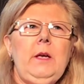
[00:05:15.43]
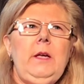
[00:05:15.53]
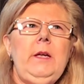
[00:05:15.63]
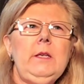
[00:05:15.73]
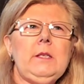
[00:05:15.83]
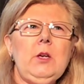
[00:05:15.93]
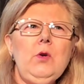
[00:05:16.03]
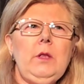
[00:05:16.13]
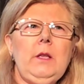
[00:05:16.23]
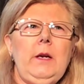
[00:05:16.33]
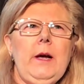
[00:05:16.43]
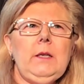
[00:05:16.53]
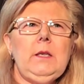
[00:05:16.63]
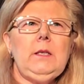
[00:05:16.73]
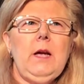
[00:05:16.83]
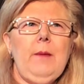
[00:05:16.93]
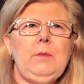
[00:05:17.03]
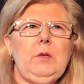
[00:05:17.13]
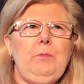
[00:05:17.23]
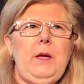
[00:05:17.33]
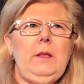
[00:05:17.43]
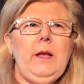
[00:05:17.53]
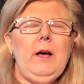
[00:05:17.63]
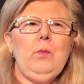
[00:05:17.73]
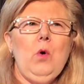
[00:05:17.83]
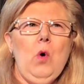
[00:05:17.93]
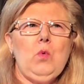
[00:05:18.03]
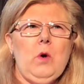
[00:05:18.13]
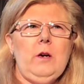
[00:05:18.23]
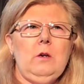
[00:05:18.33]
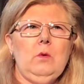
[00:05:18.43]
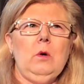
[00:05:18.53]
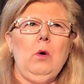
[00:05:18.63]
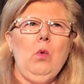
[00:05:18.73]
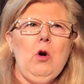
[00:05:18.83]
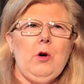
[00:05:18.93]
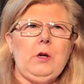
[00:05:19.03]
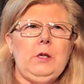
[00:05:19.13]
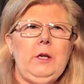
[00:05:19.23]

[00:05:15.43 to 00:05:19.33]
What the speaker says: He is certain the next attempt to beat that roadrunner will work.